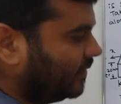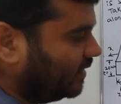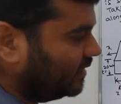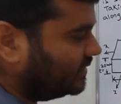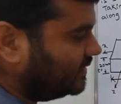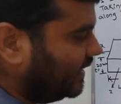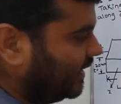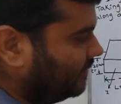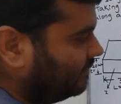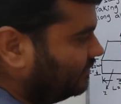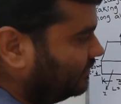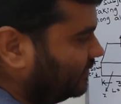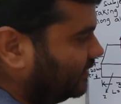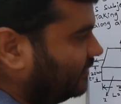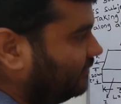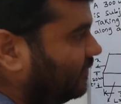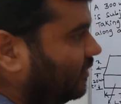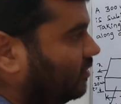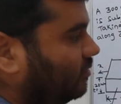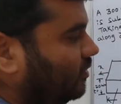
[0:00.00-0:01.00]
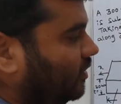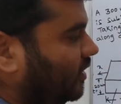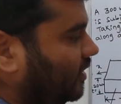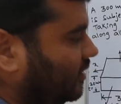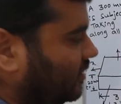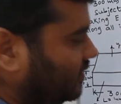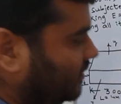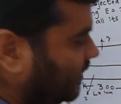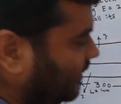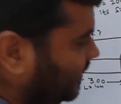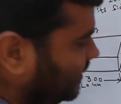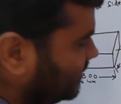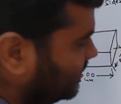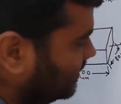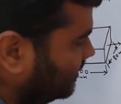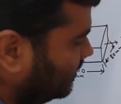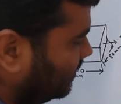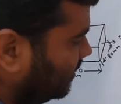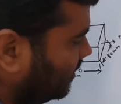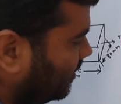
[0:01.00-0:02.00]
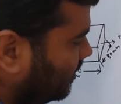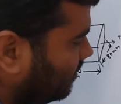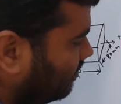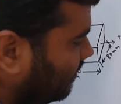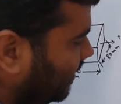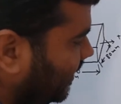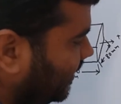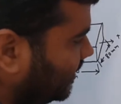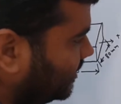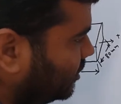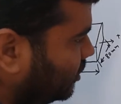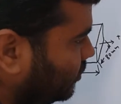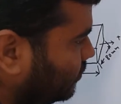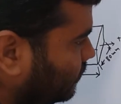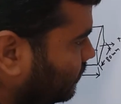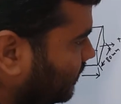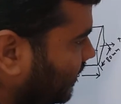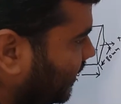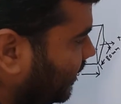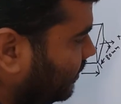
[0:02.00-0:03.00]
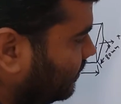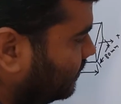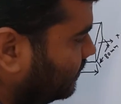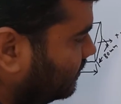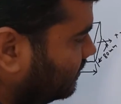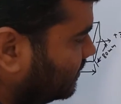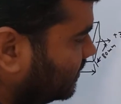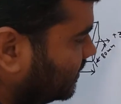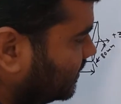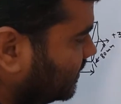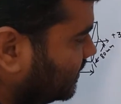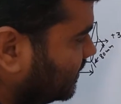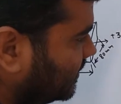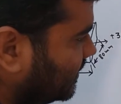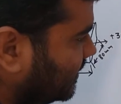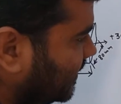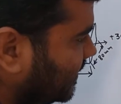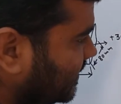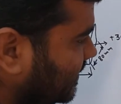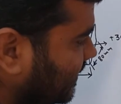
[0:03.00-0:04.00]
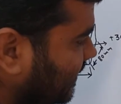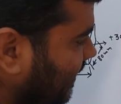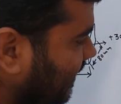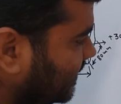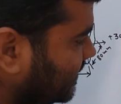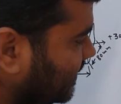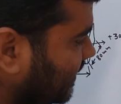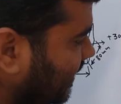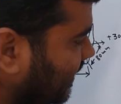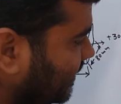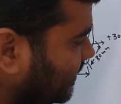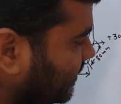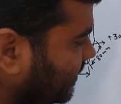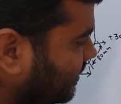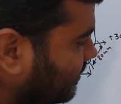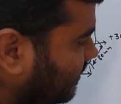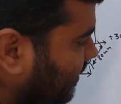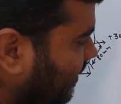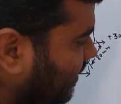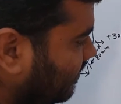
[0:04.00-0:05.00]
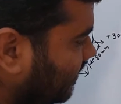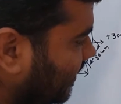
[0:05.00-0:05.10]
Same the formula, that is minus nu into stress in x direction divided